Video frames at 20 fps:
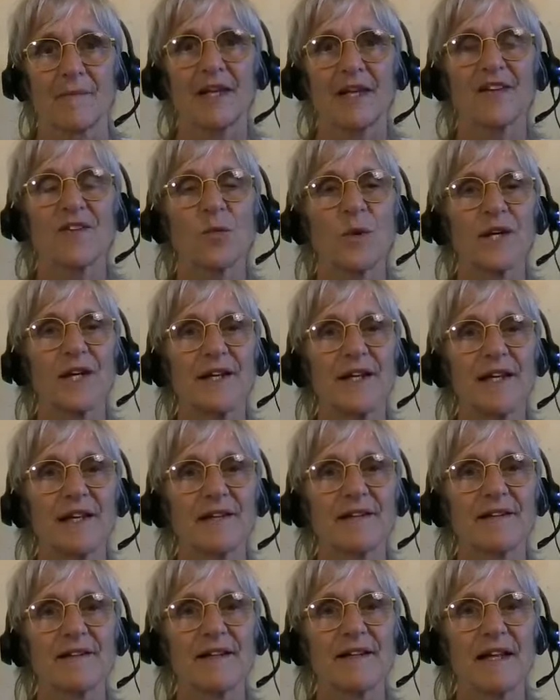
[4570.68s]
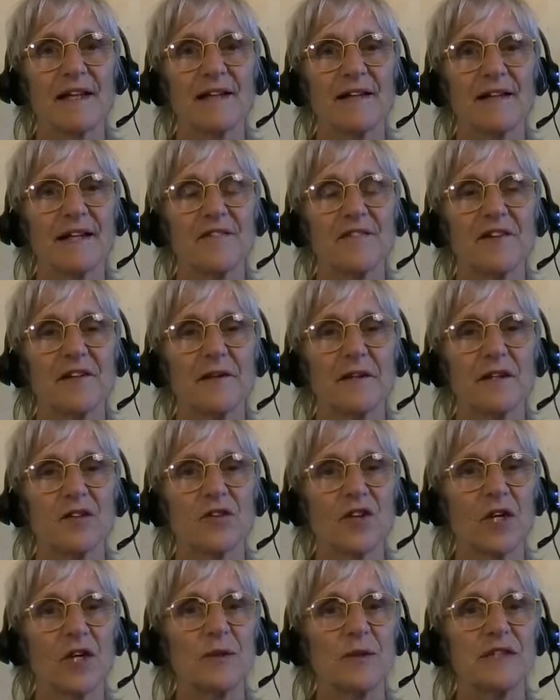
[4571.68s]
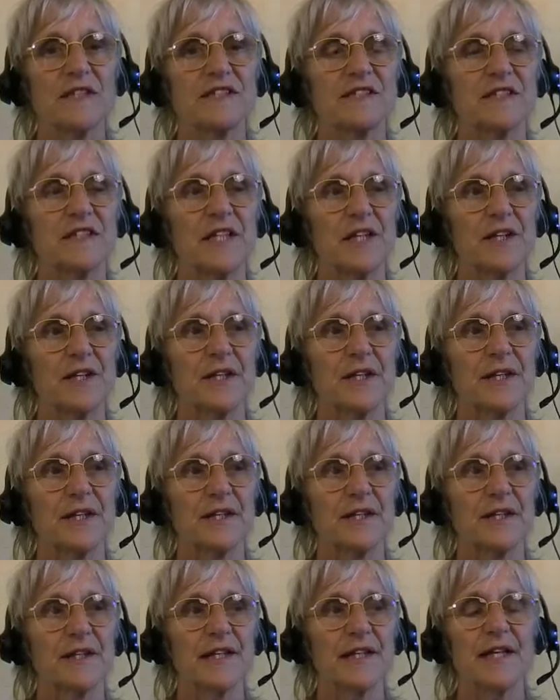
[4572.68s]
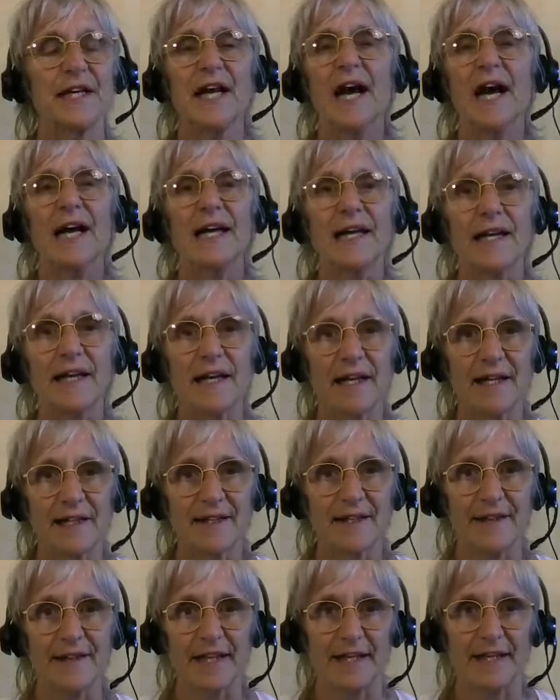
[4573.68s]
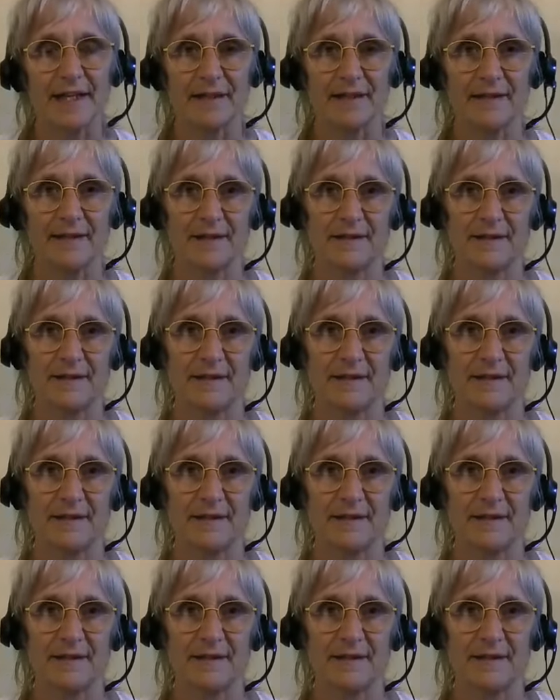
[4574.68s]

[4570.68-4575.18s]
it's what it is that doesn't so it's not denying anything